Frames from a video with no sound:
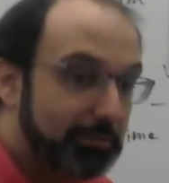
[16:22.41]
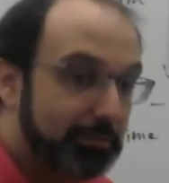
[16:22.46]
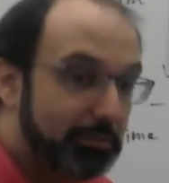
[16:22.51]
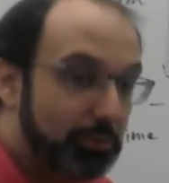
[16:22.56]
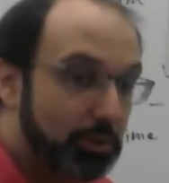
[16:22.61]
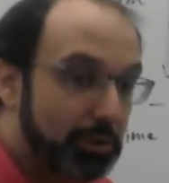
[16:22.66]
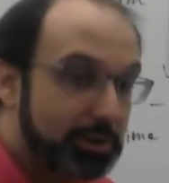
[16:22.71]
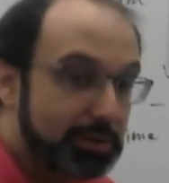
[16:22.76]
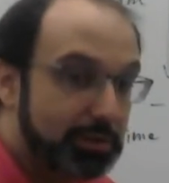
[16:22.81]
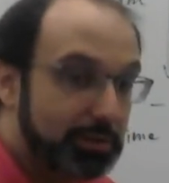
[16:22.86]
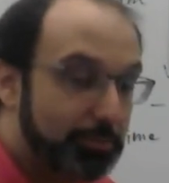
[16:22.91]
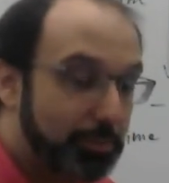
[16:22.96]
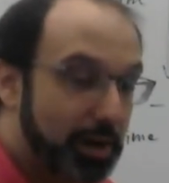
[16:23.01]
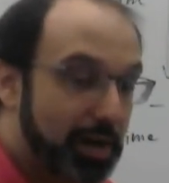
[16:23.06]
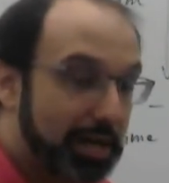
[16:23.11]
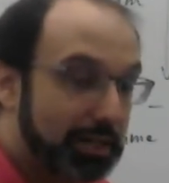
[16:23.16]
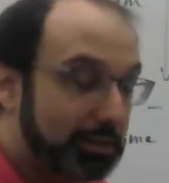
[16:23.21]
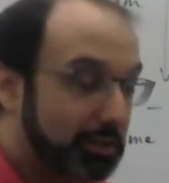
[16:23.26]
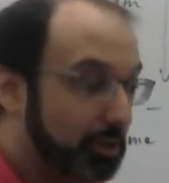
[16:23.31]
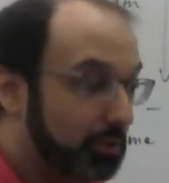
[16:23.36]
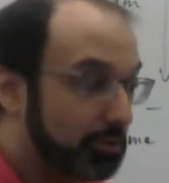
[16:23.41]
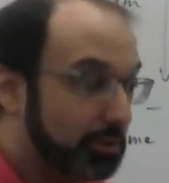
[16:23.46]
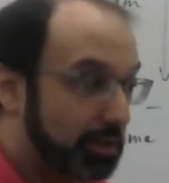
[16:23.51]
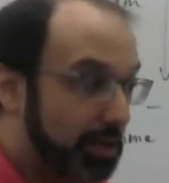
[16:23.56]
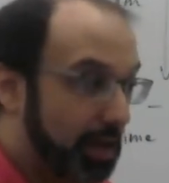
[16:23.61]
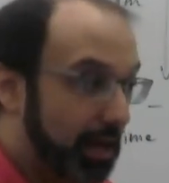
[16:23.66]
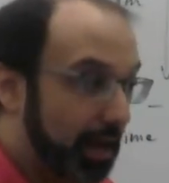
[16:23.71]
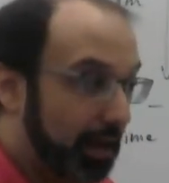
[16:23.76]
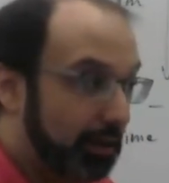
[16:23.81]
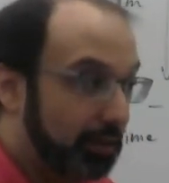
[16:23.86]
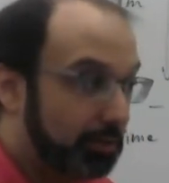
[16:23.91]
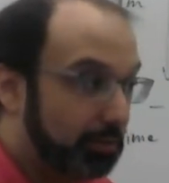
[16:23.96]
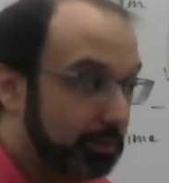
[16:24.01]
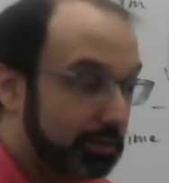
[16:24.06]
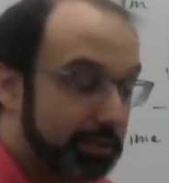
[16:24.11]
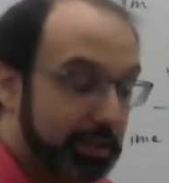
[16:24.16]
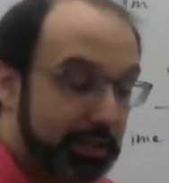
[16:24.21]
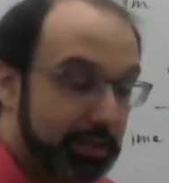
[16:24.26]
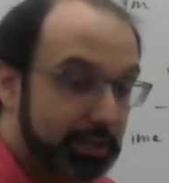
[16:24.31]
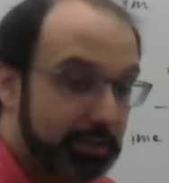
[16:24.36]
whereas a bot goes, I don't know what
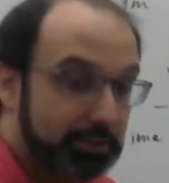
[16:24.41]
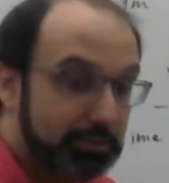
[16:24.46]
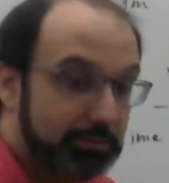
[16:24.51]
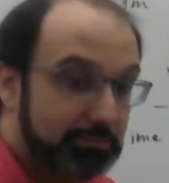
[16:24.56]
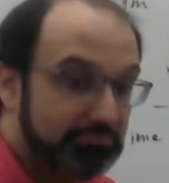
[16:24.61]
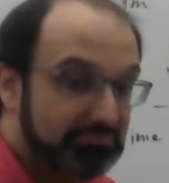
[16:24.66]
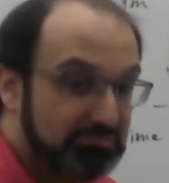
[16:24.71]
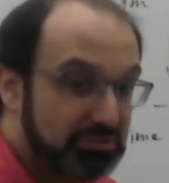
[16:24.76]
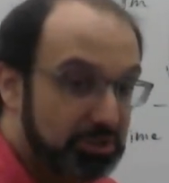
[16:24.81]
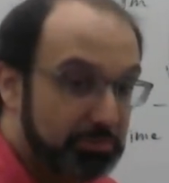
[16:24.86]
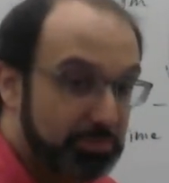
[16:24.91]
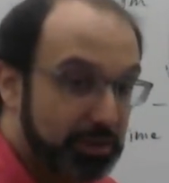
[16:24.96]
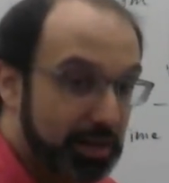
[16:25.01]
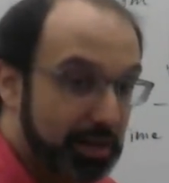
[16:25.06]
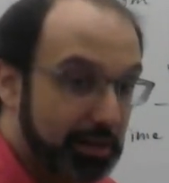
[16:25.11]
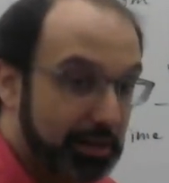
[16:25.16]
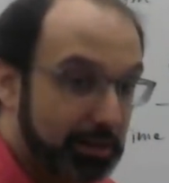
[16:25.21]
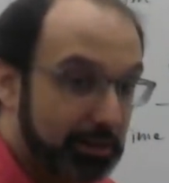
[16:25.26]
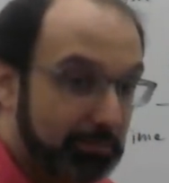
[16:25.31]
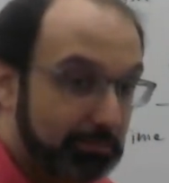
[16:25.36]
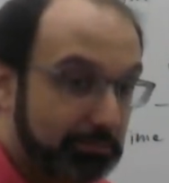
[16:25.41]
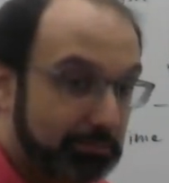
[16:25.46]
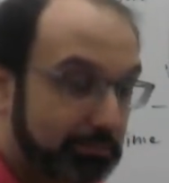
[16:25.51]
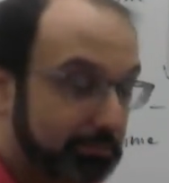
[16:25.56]
that is. Could be anything.